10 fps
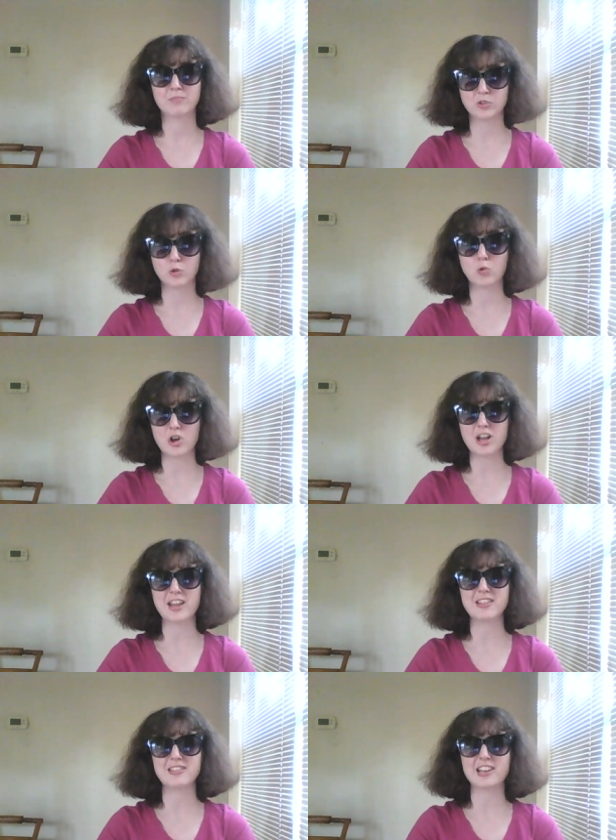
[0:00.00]
The
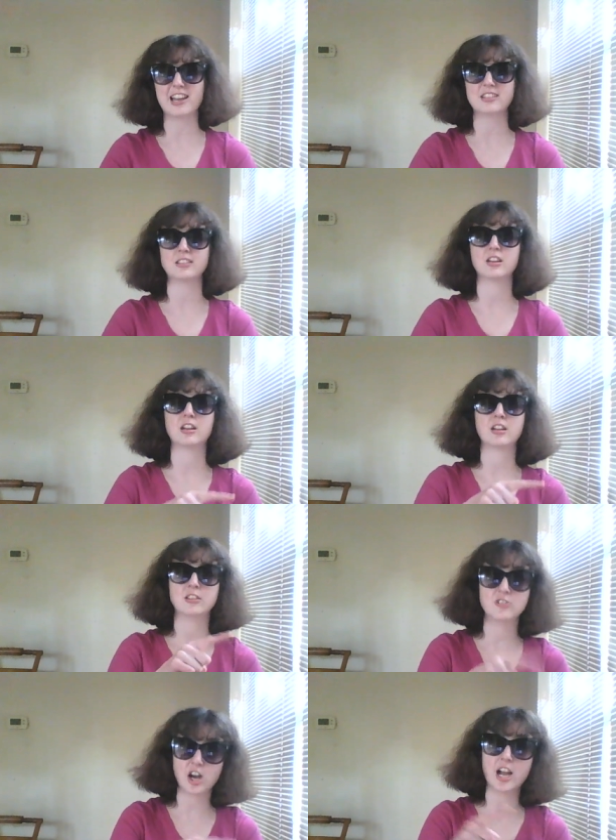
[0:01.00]
one that's
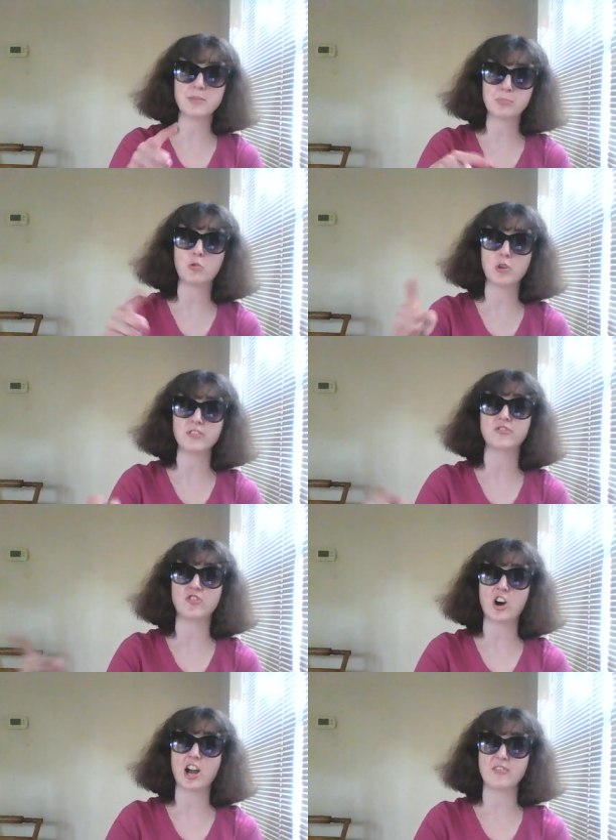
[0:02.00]
9.5
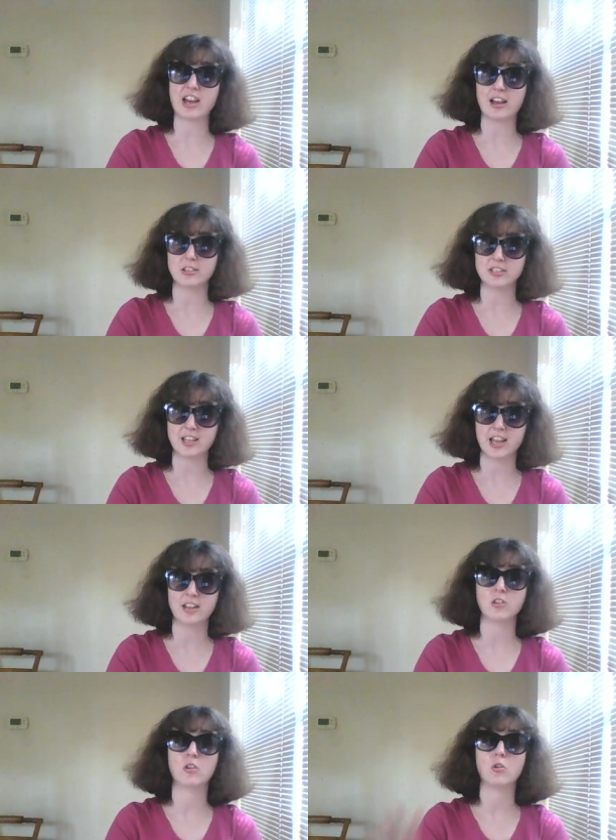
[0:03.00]
out of
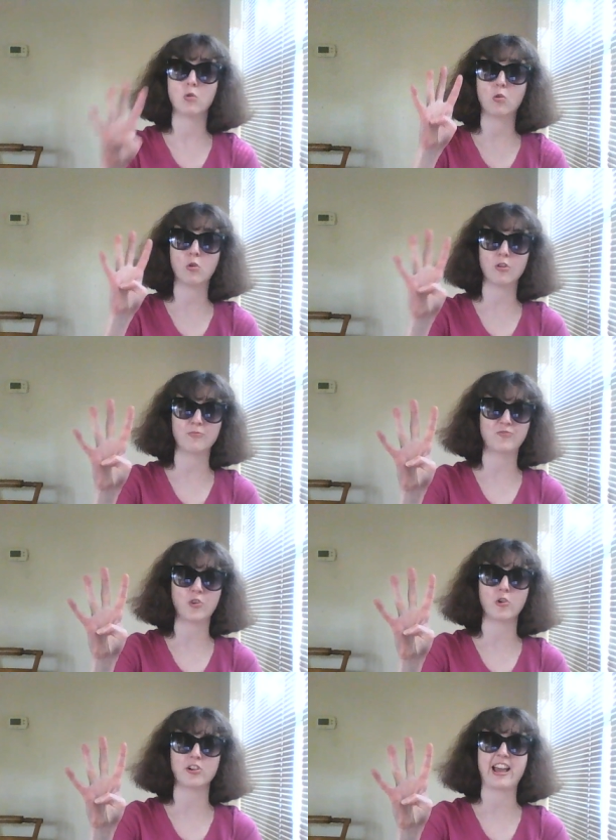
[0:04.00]
10 or
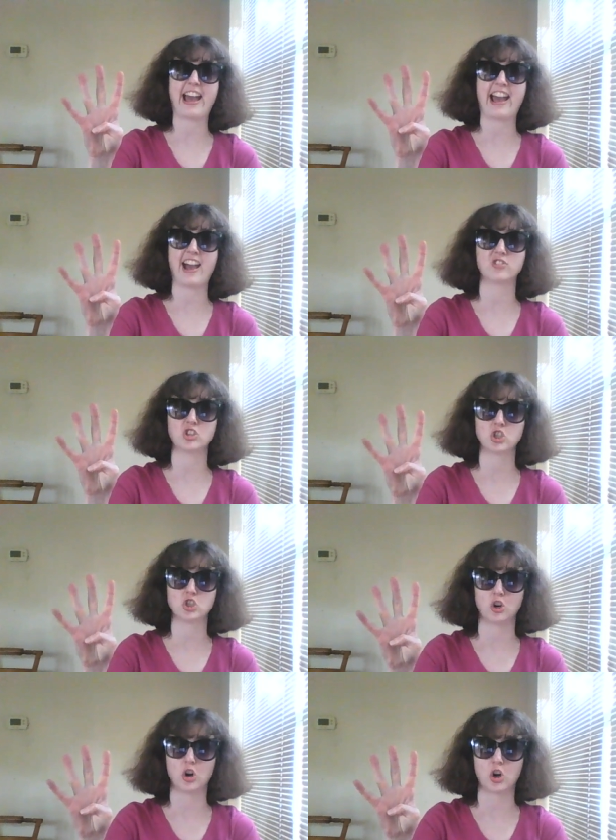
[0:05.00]
4.5
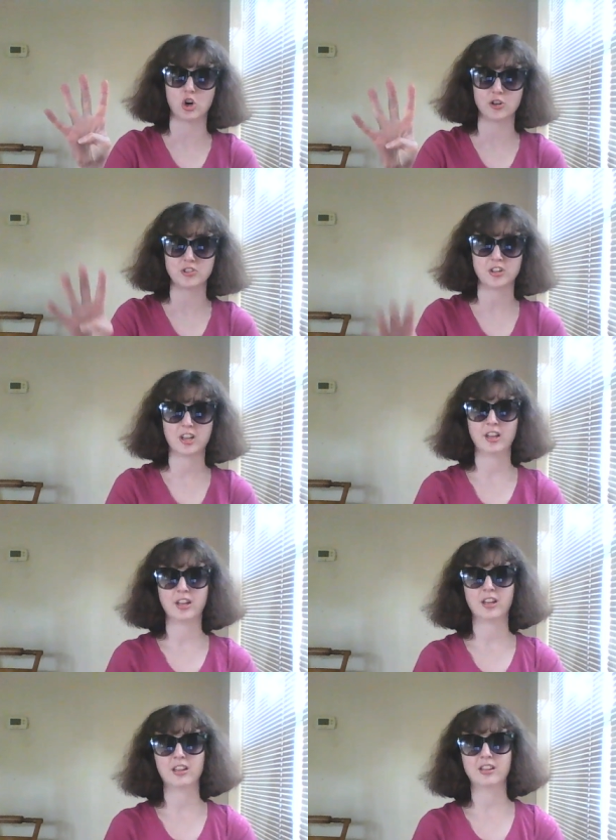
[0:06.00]
stars.
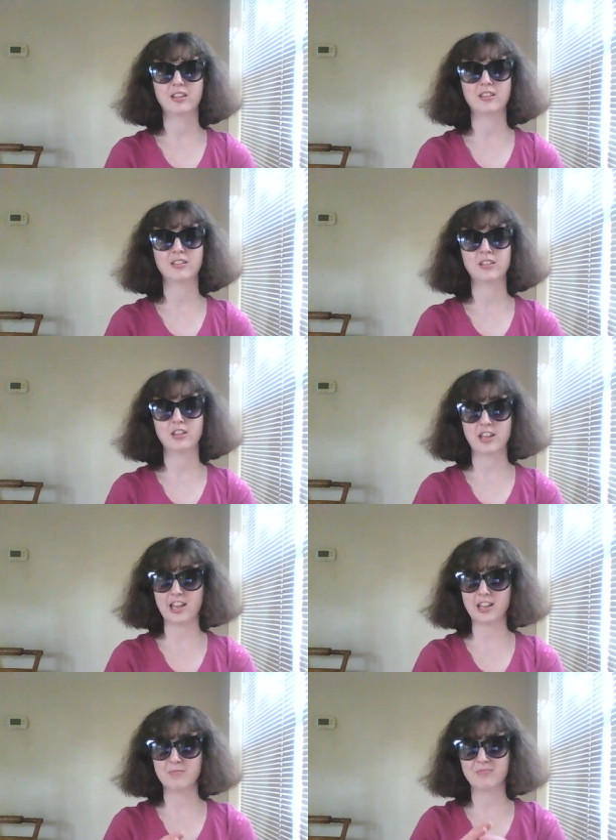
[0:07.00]

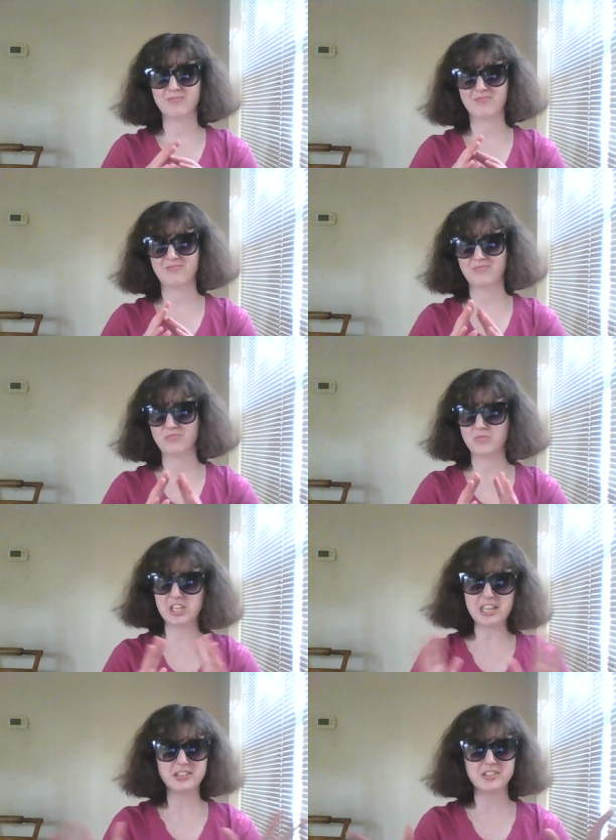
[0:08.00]
And
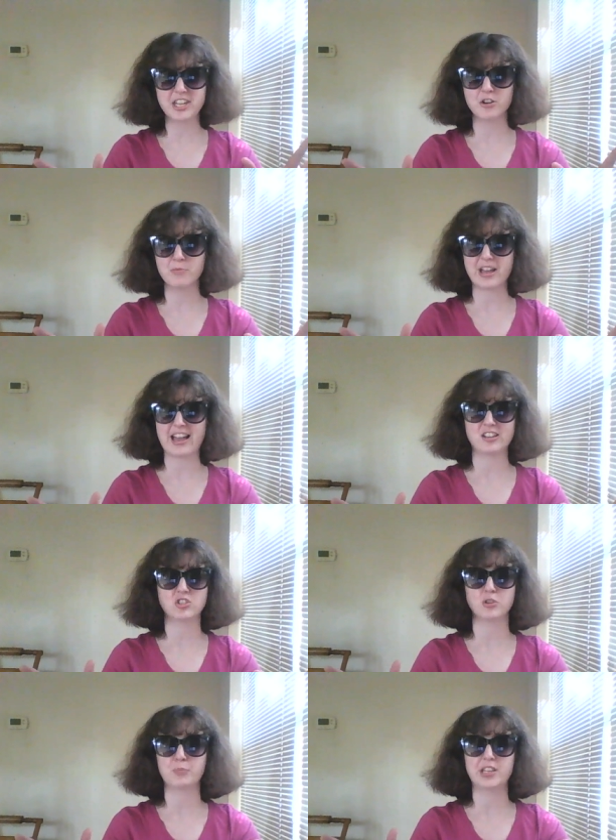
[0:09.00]
these near
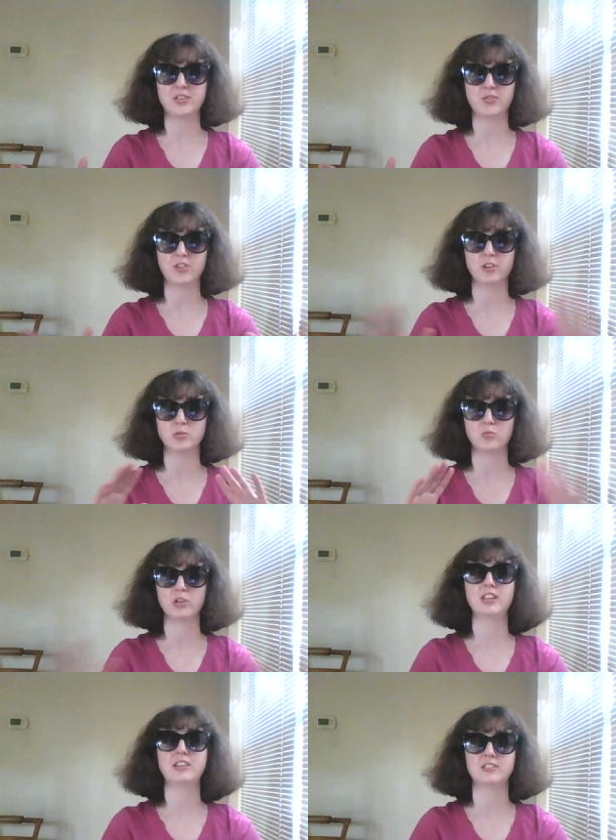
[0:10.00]
masterpiece films
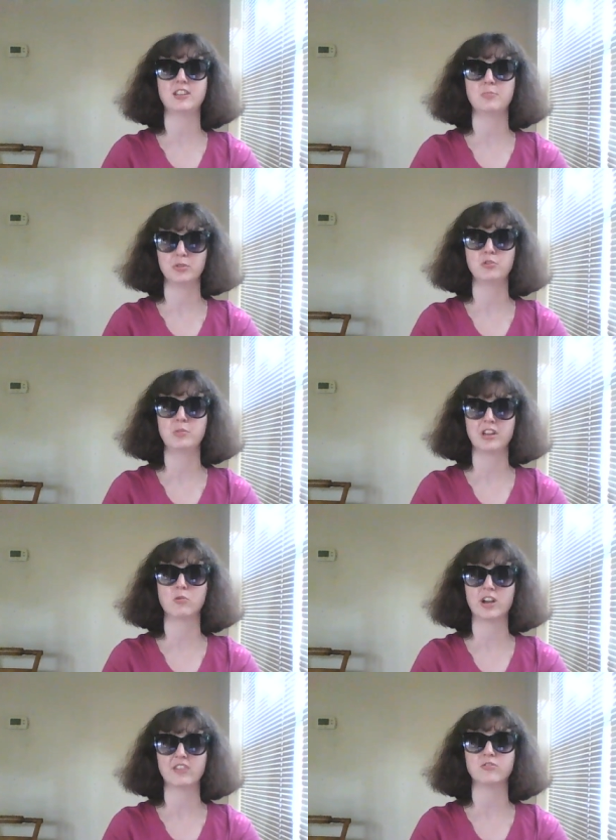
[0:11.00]
really did blew me
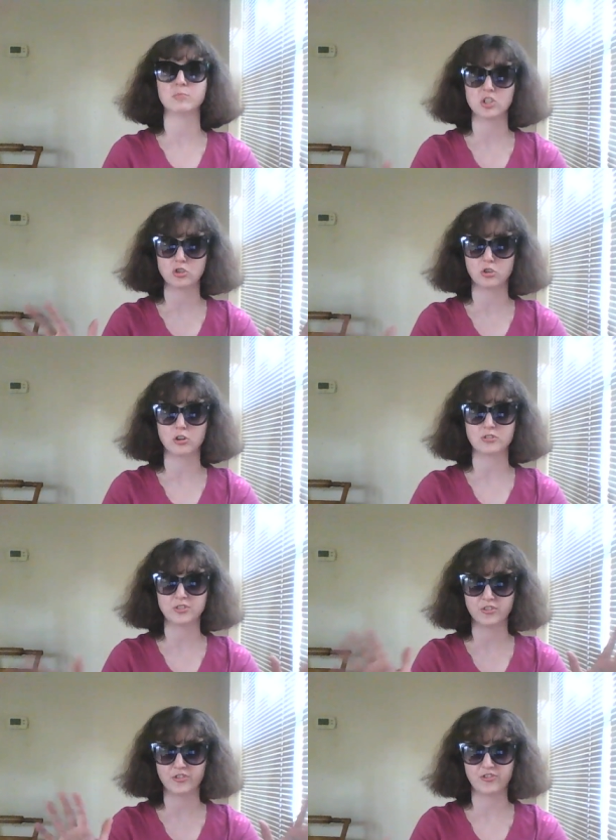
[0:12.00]
away from start
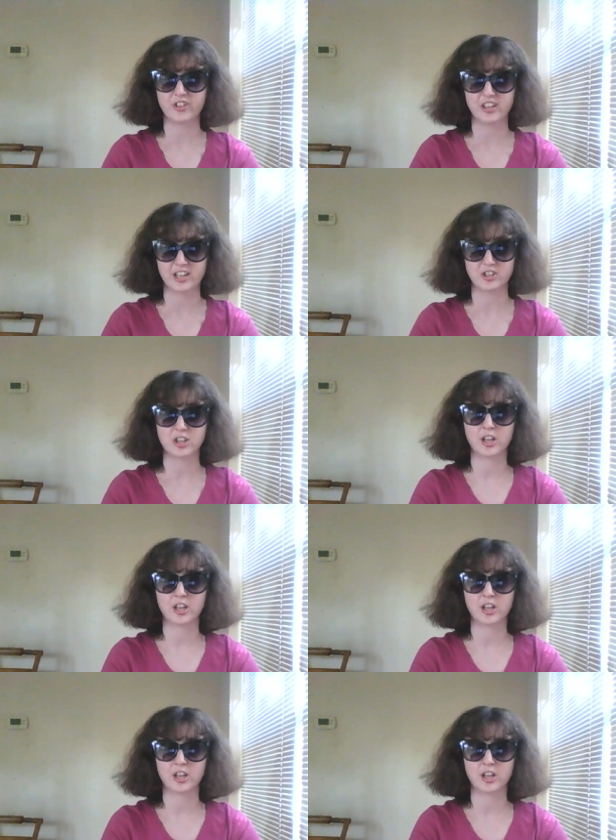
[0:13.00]
to finish